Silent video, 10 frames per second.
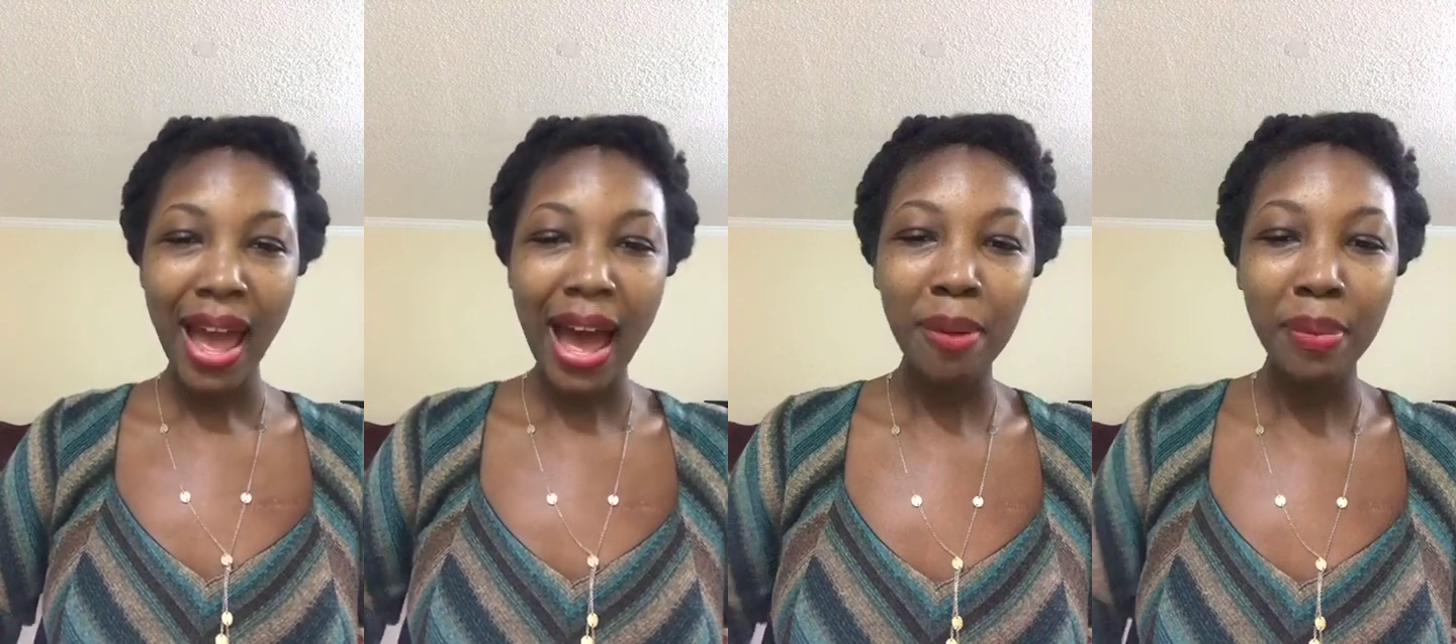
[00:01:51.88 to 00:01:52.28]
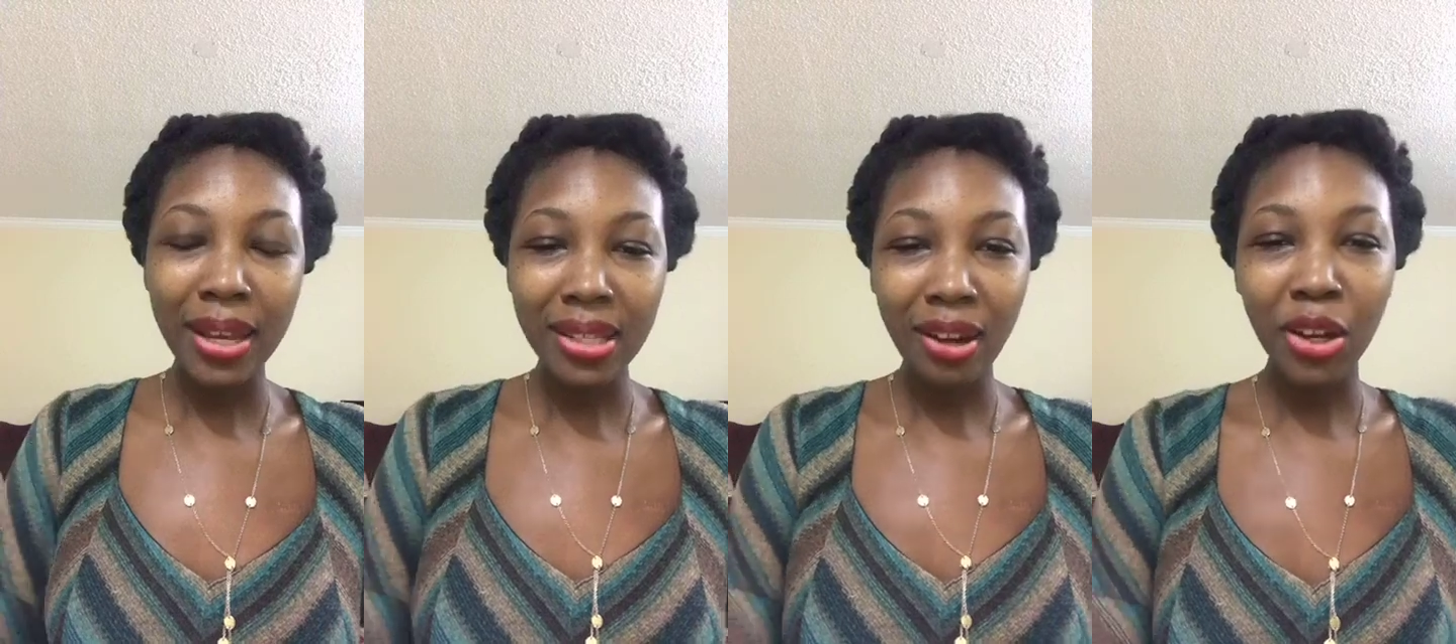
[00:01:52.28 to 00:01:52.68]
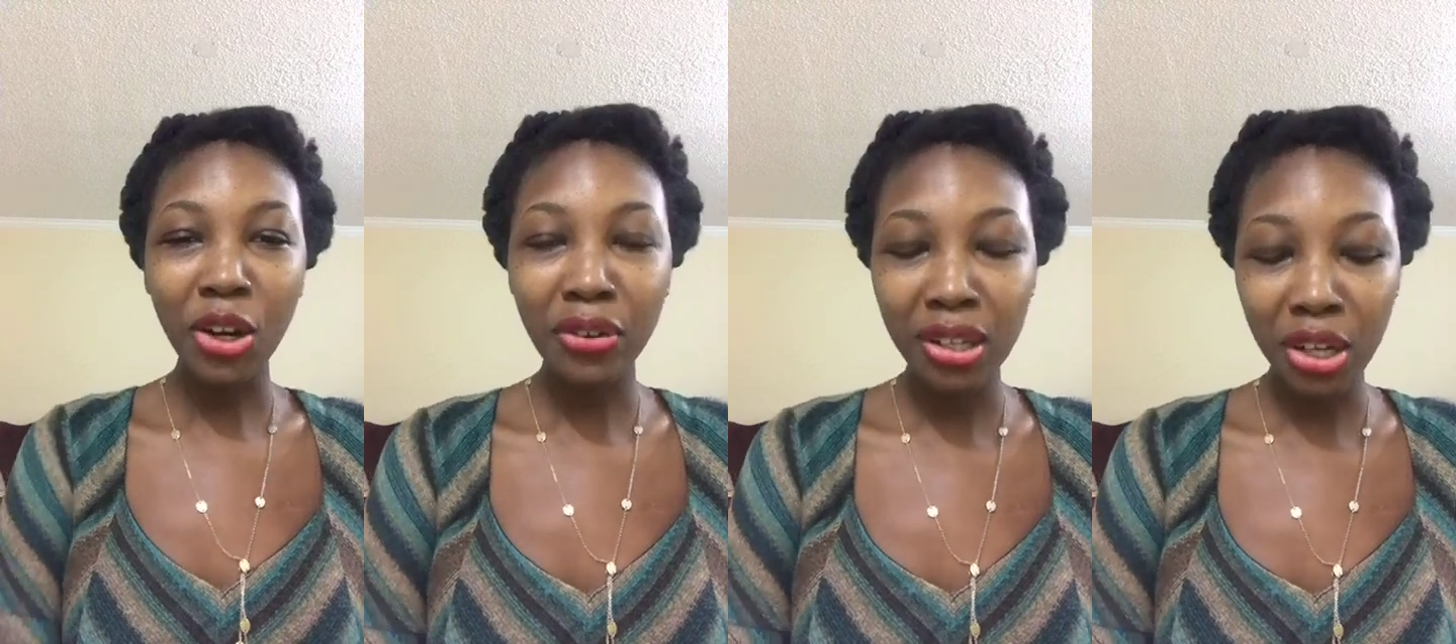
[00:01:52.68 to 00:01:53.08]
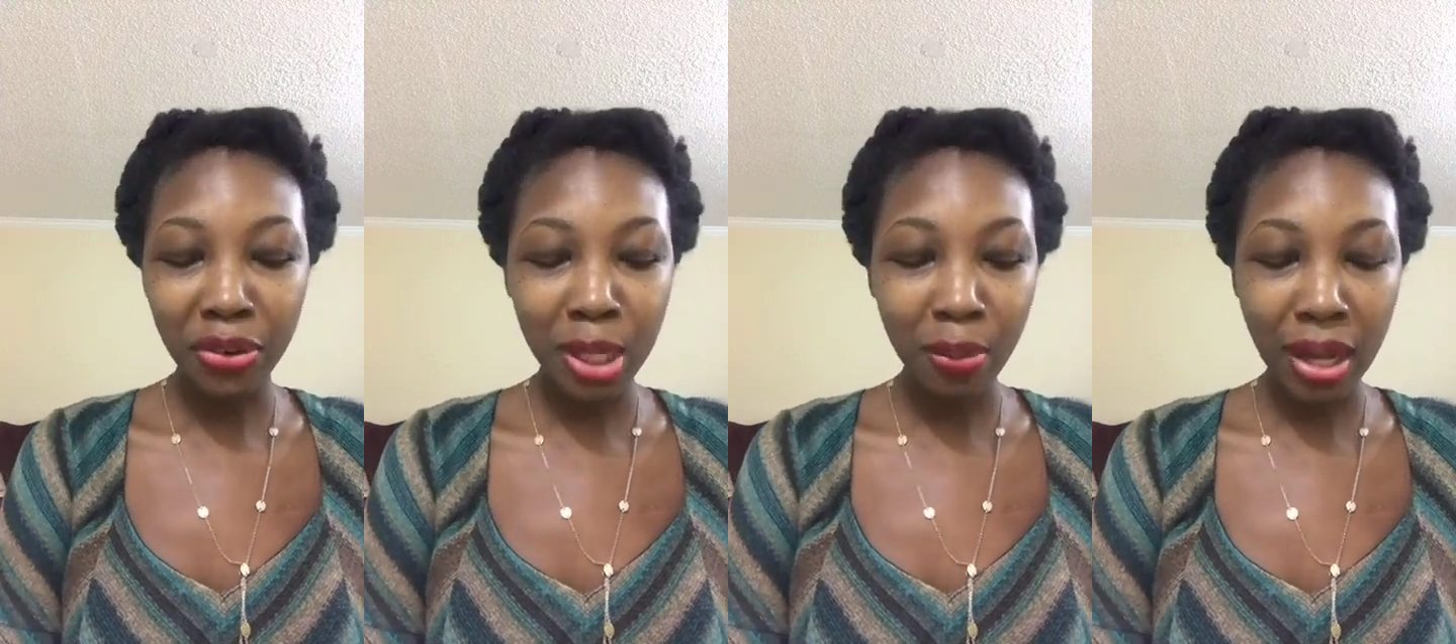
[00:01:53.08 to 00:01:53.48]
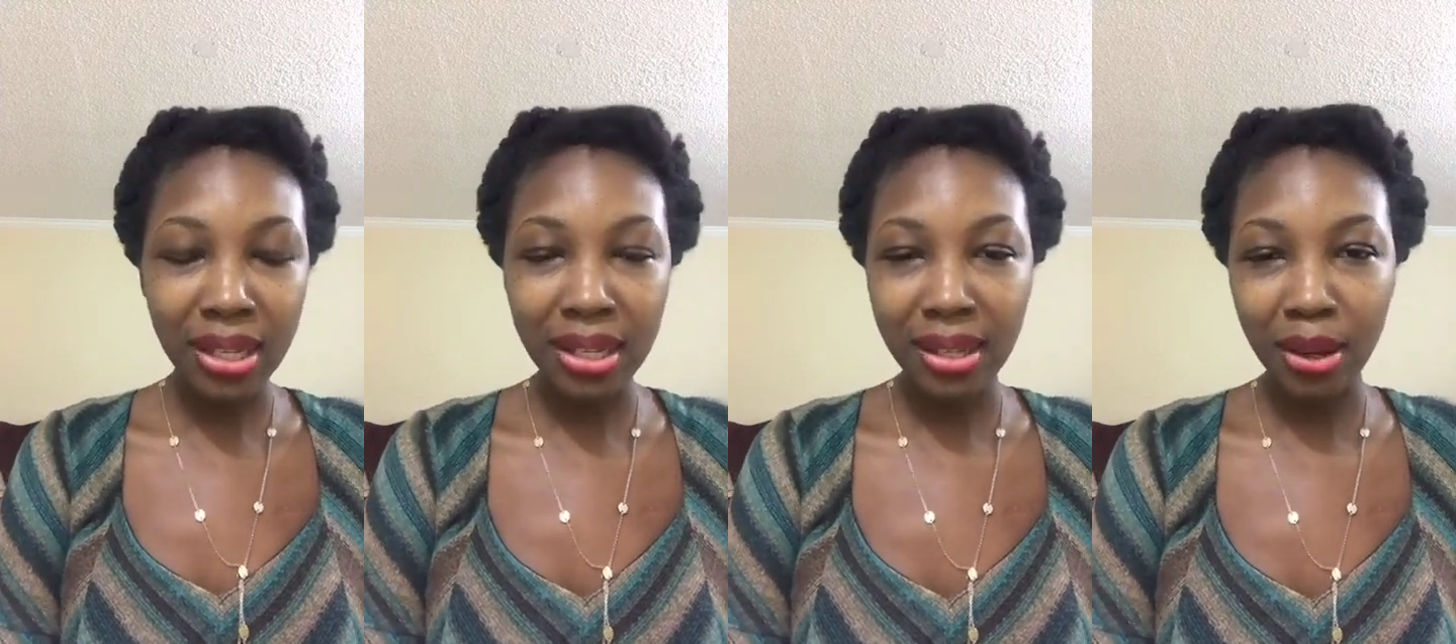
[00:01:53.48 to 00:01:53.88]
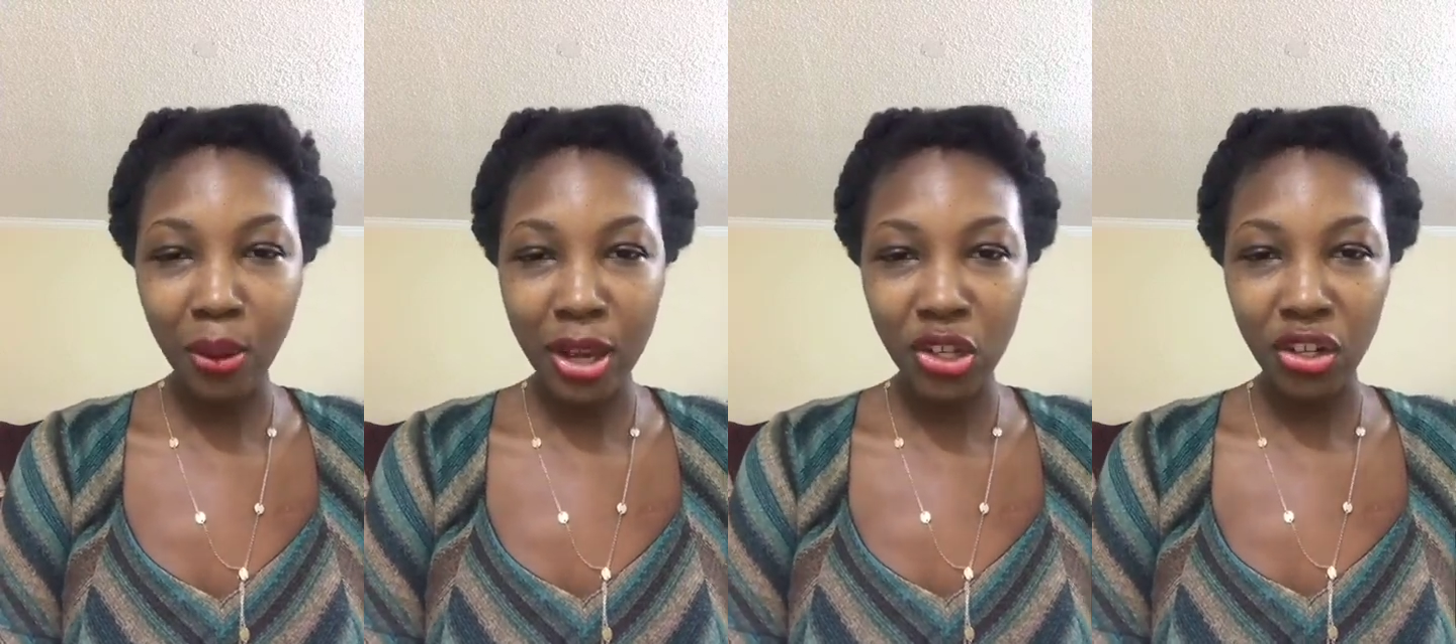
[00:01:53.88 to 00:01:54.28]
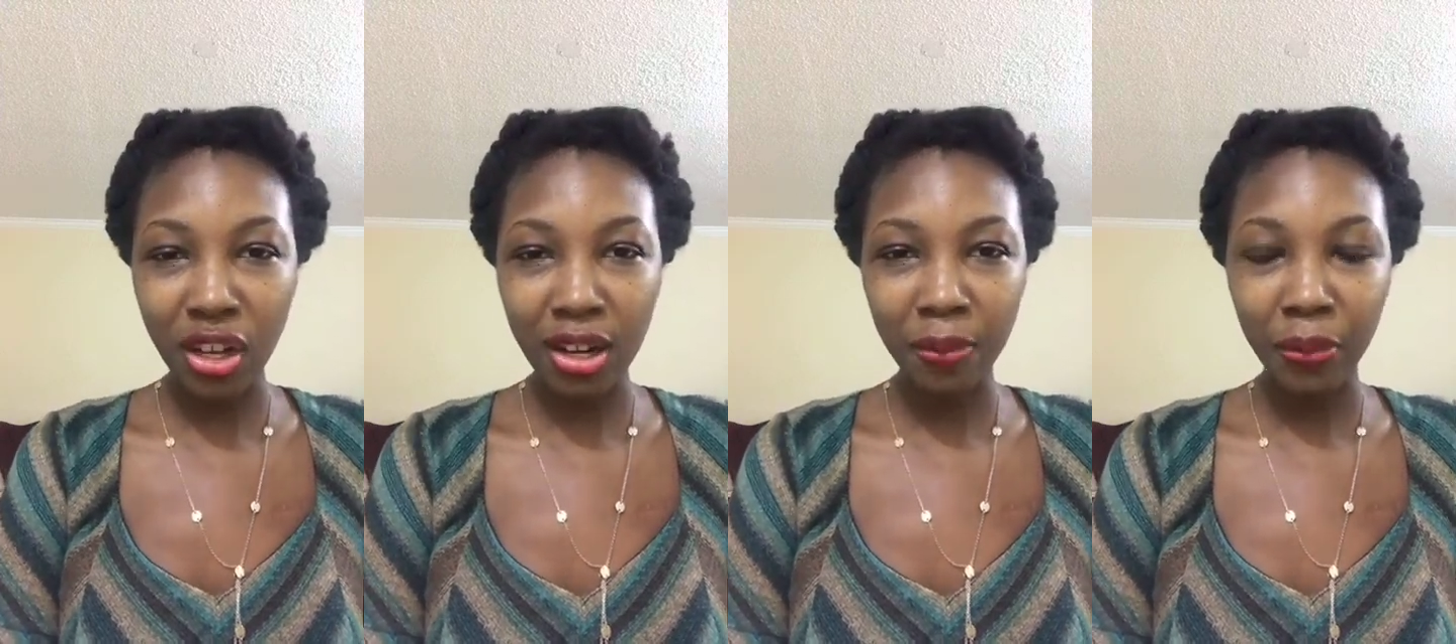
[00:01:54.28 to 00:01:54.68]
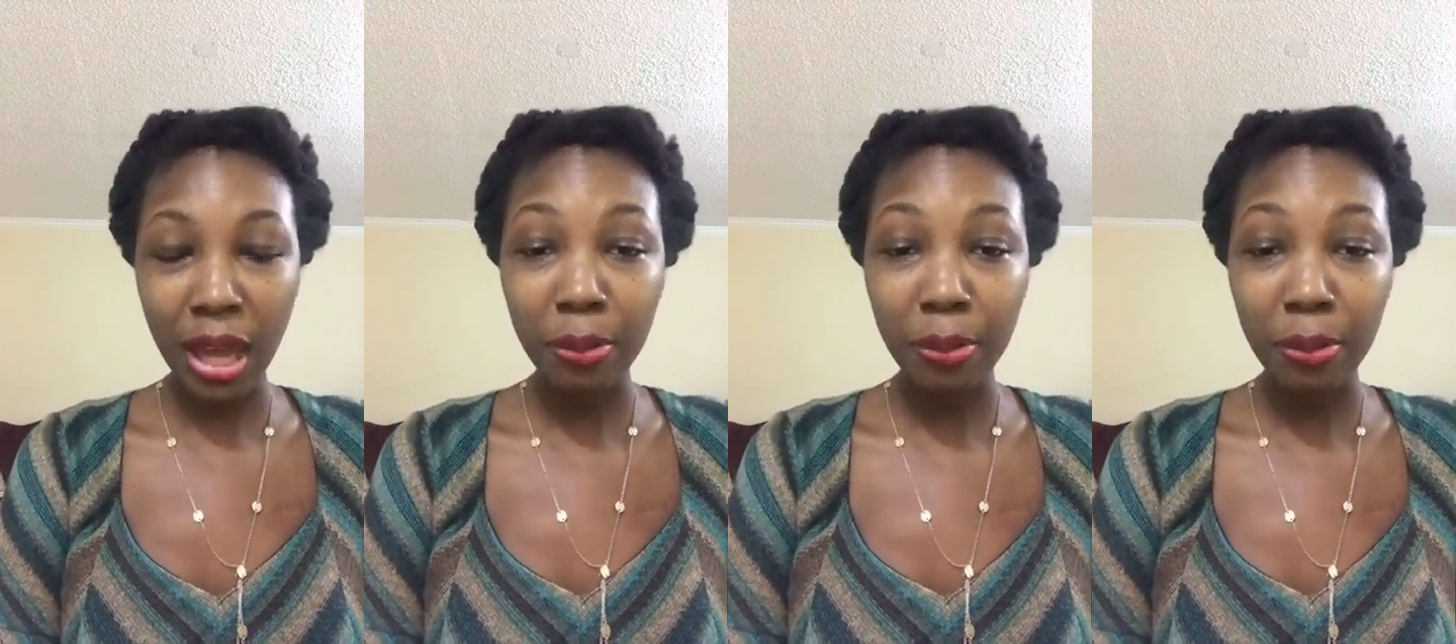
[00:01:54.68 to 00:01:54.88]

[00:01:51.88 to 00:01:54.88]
And based on your responses to the question,